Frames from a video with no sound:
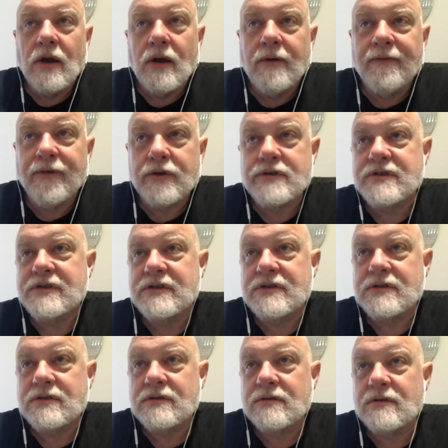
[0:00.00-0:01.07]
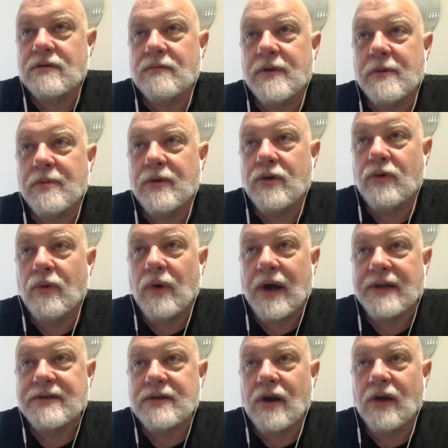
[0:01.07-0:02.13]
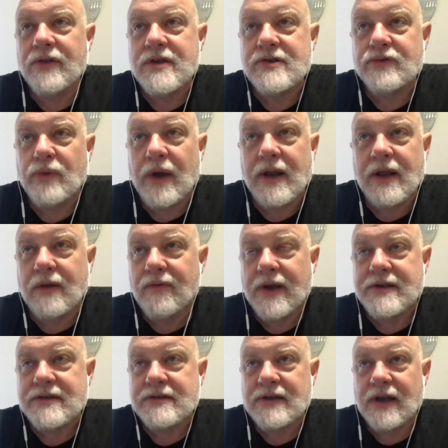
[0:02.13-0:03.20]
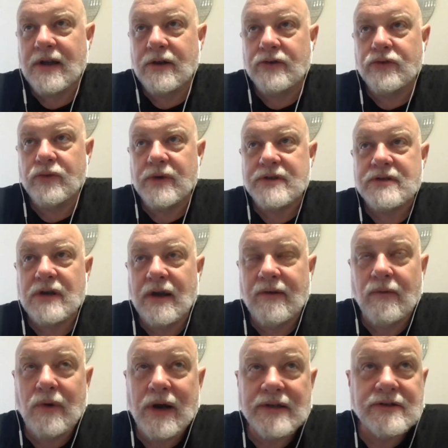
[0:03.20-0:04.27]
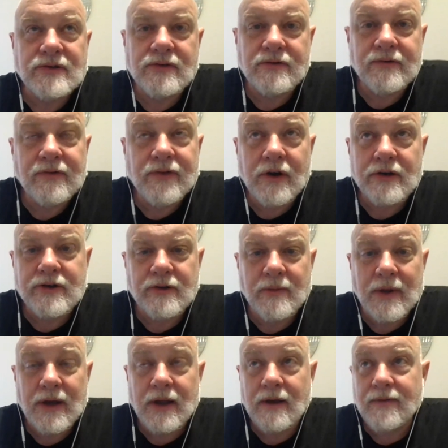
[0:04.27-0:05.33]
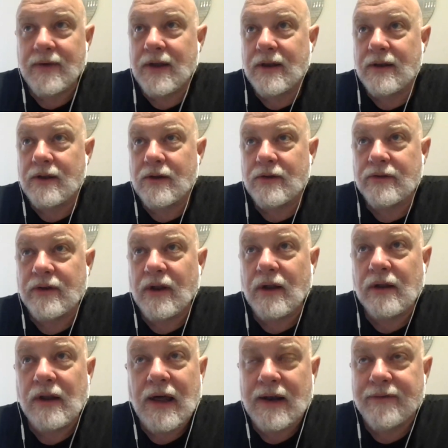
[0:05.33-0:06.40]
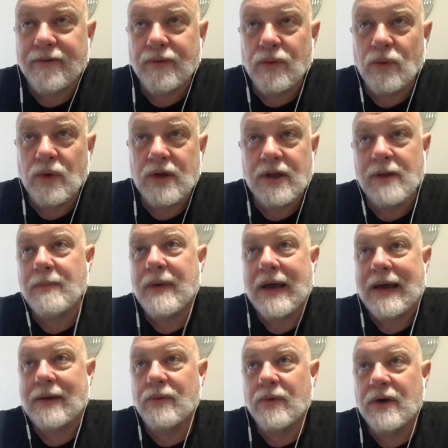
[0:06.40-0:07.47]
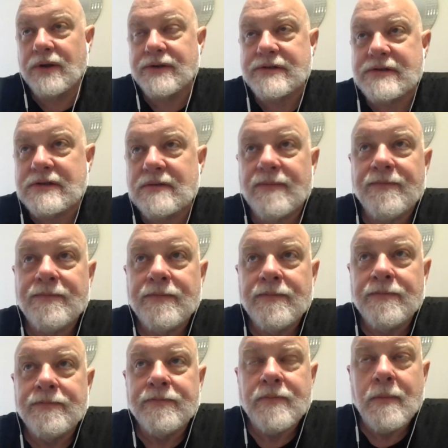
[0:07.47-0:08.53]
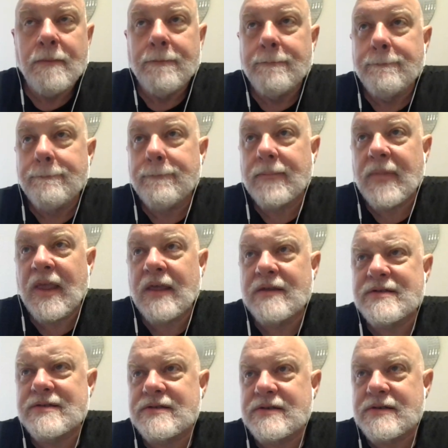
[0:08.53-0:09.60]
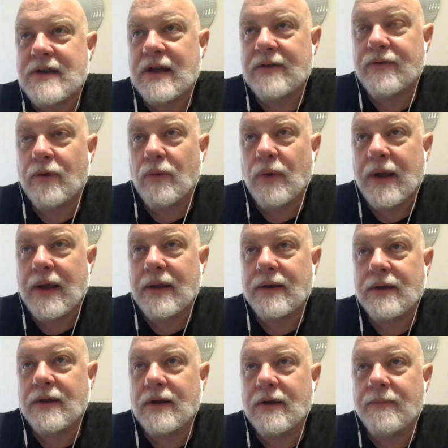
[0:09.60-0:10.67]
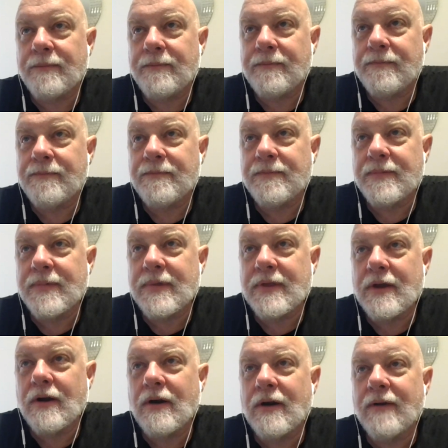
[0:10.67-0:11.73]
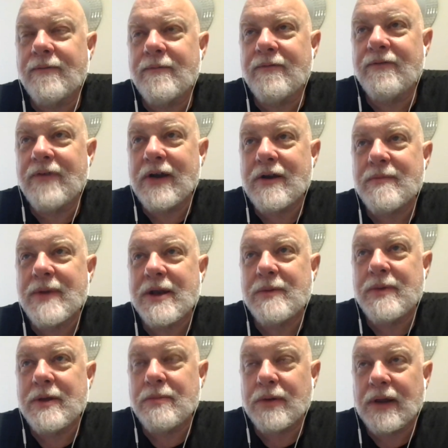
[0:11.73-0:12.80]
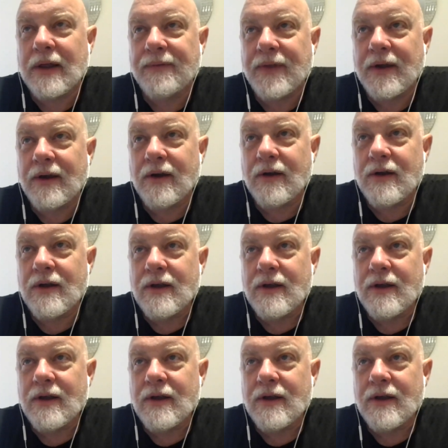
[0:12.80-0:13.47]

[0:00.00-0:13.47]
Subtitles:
versus people who watch all these writing advice channels, which I watch far too many of, and there's a lot of really bad ones. This is just kind of a rant. There are very many people out there